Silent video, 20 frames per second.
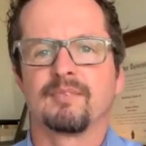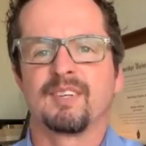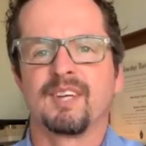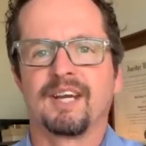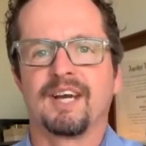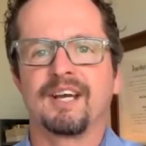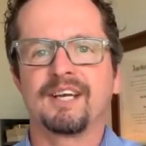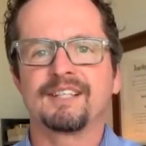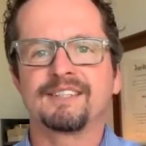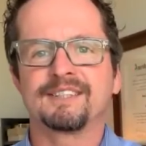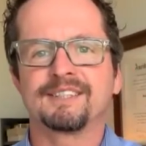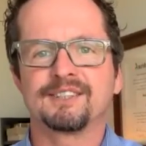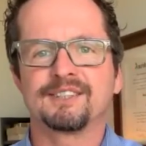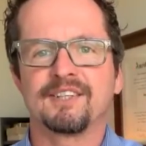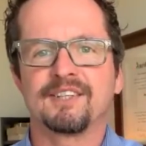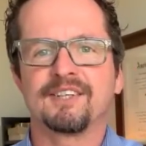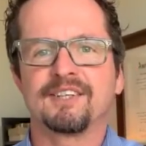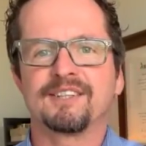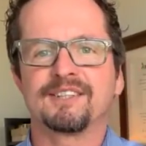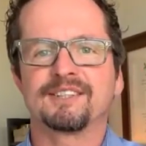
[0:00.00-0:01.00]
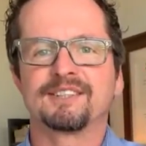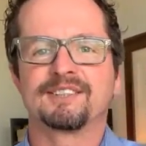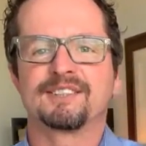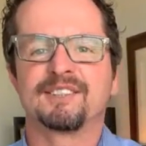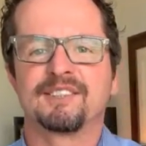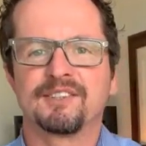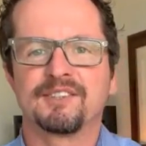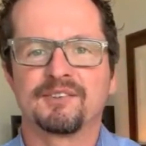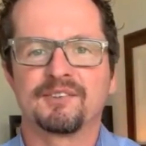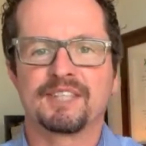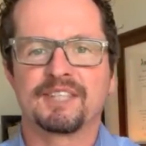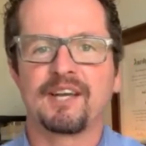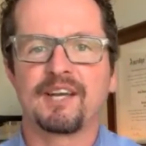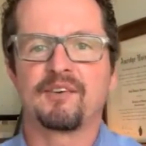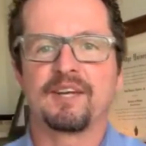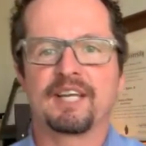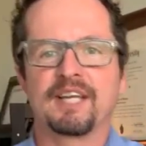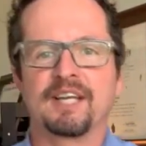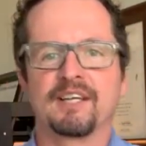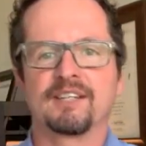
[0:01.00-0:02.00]
Hi, this is John Hawkins Jr. with
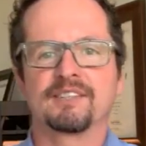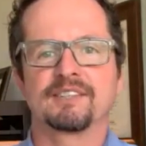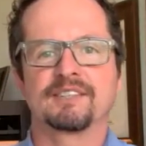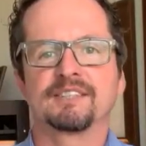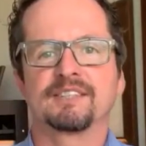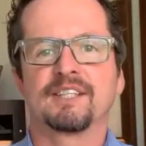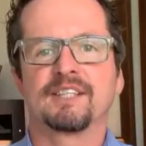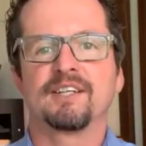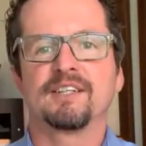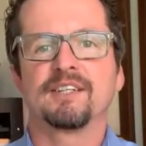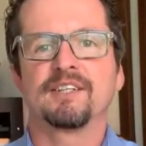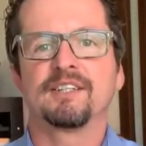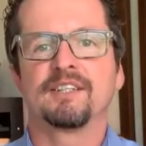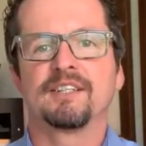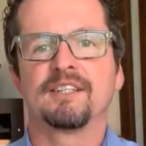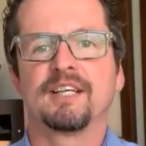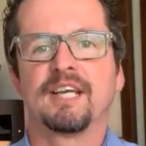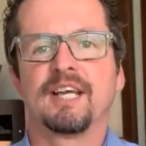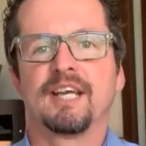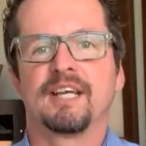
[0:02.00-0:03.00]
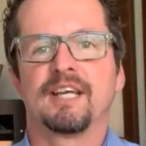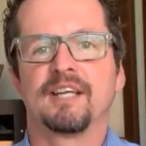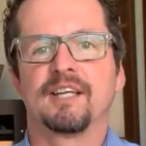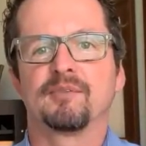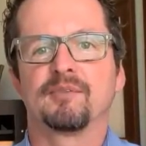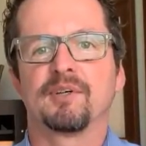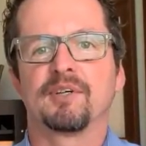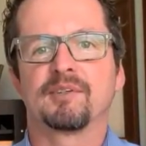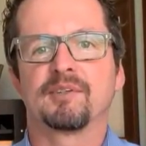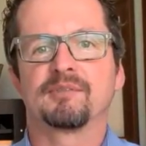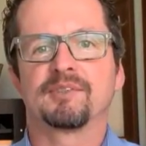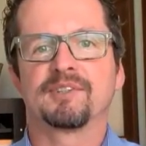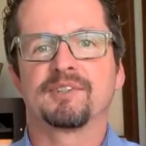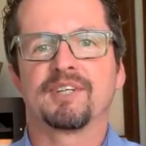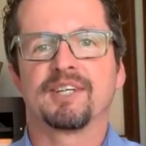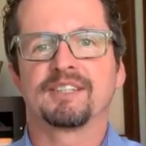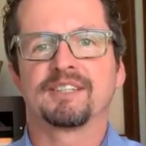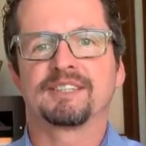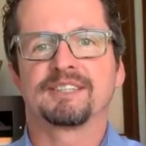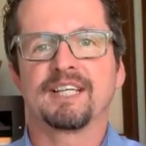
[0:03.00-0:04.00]
Gateway Counseling Center, and welcome to
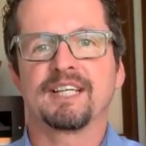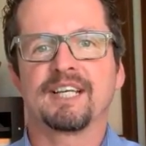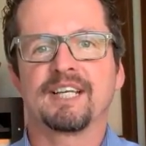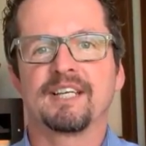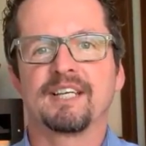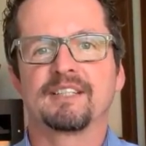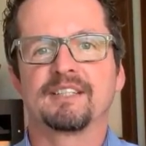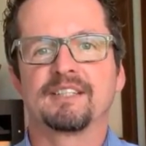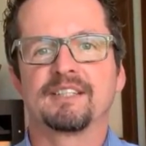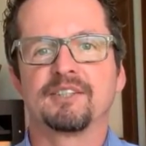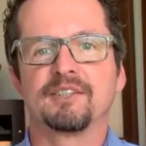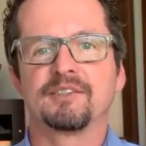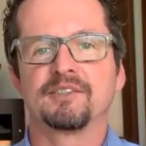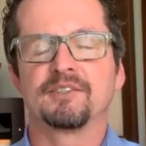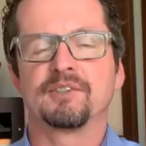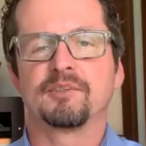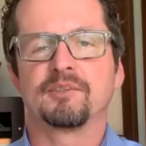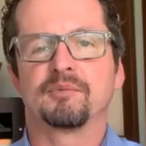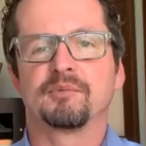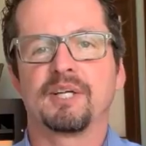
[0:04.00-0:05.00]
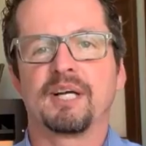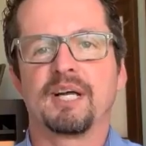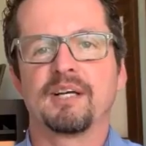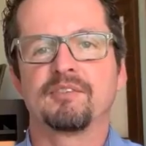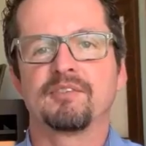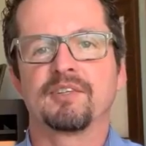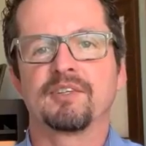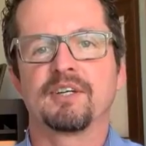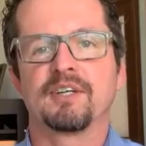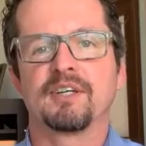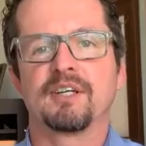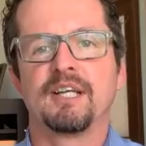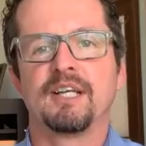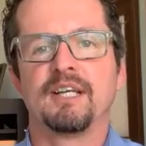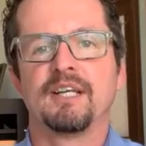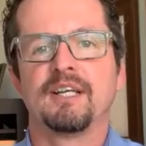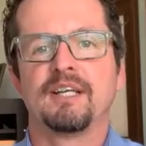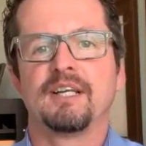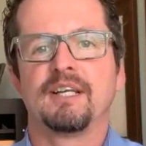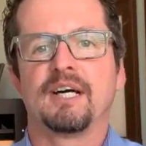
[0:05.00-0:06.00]
our second YouTube Live here.
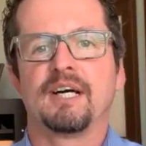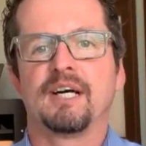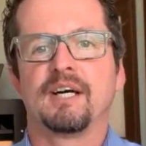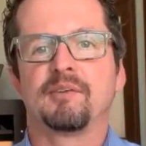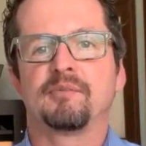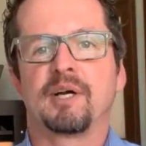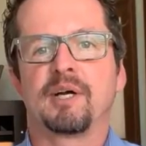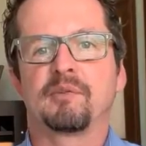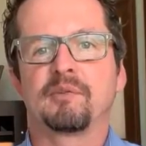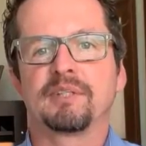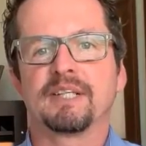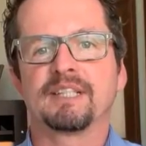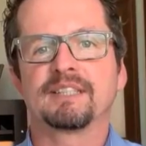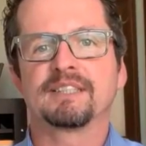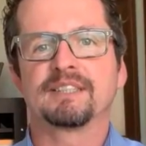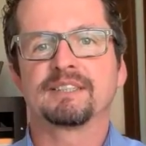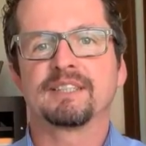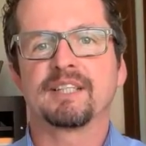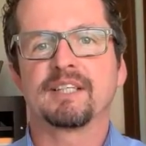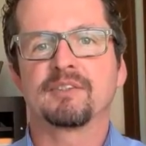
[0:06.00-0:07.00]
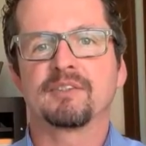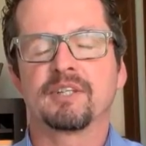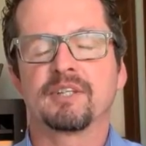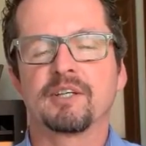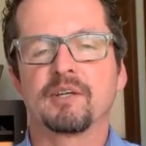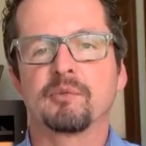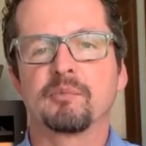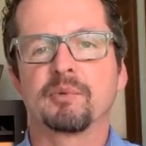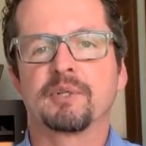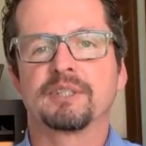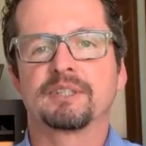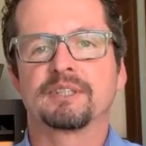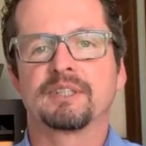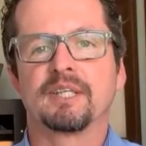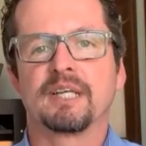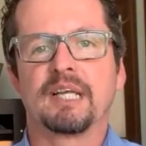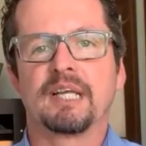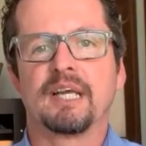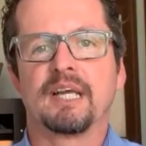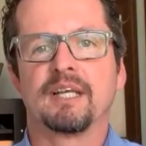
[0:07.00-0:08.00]
I'm a licensed psychotherapist
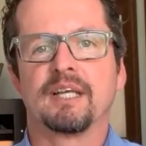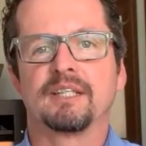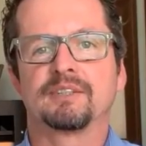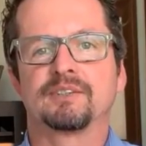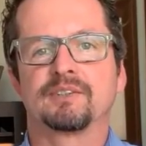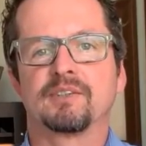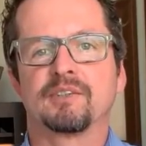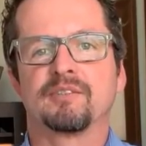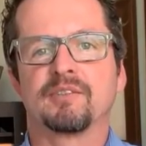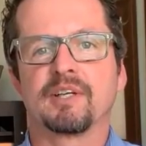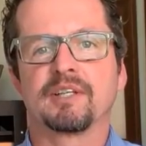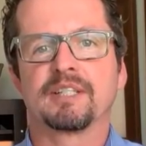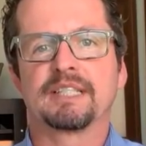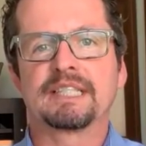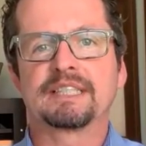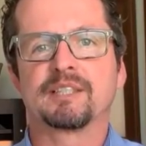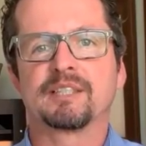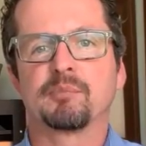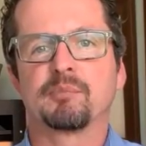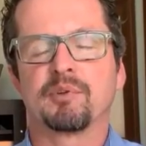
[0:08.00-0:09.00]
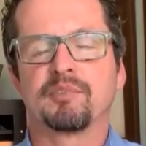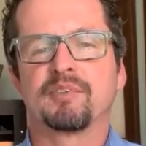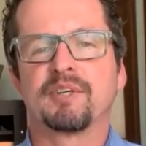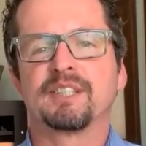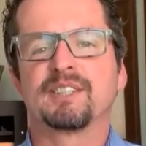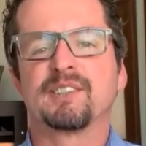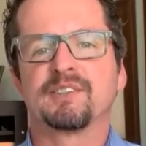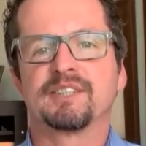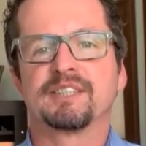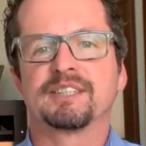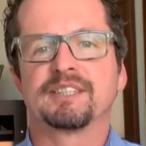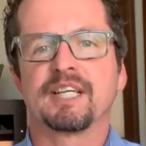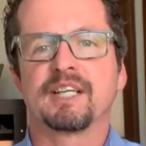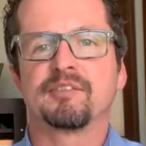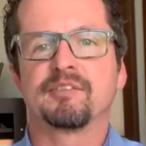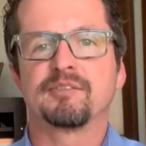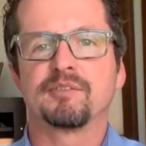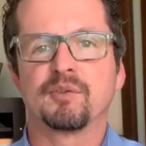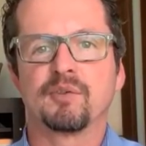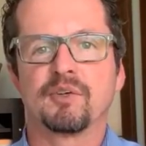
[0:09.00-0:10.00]
and certified addiction professional in the state of
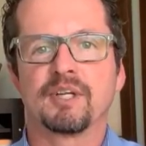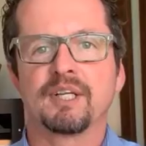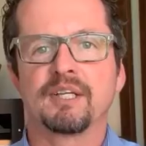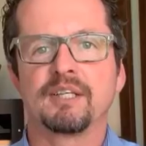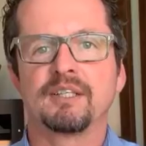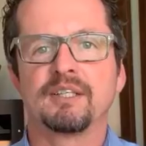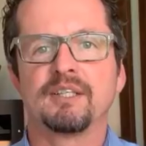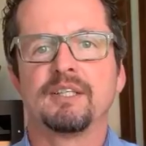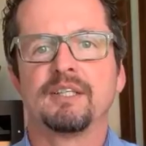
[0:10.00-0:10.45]
Florida,